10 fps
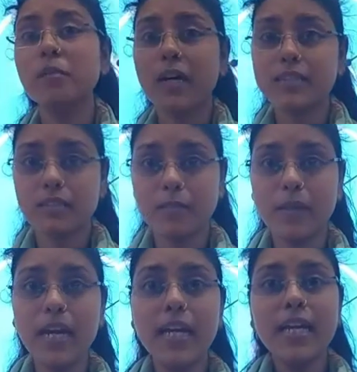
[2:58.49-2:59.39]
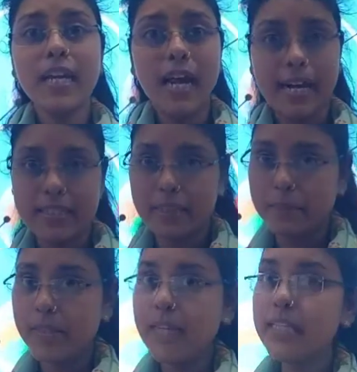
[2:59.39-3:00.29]
mass of an atom,
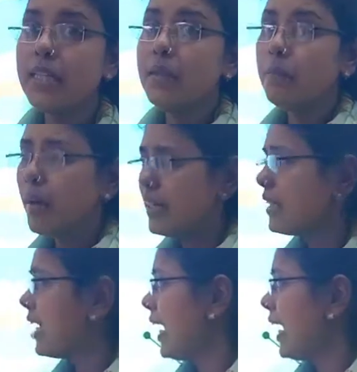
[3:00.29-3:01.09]
right? But